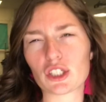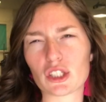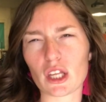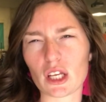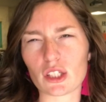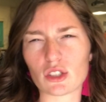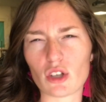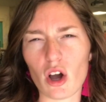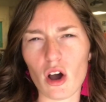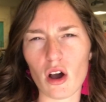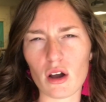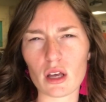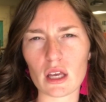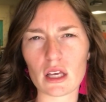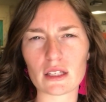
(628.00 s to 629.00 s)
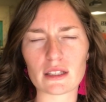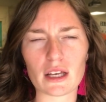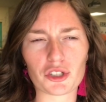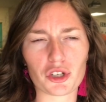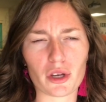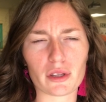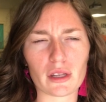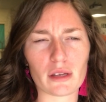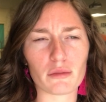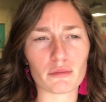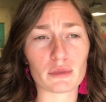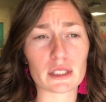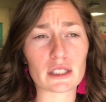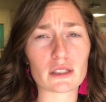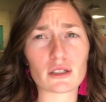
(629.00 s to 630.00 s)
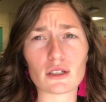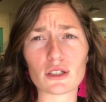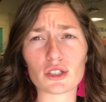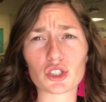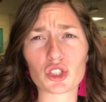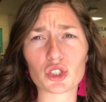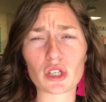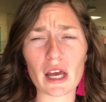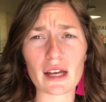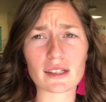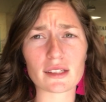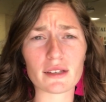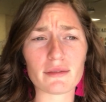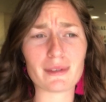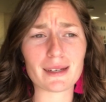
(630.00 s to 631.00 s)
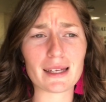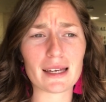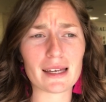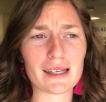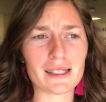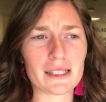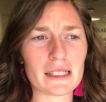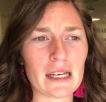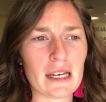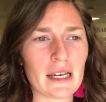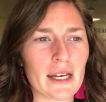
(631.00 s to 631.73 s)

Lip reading: like talking / online research activity, and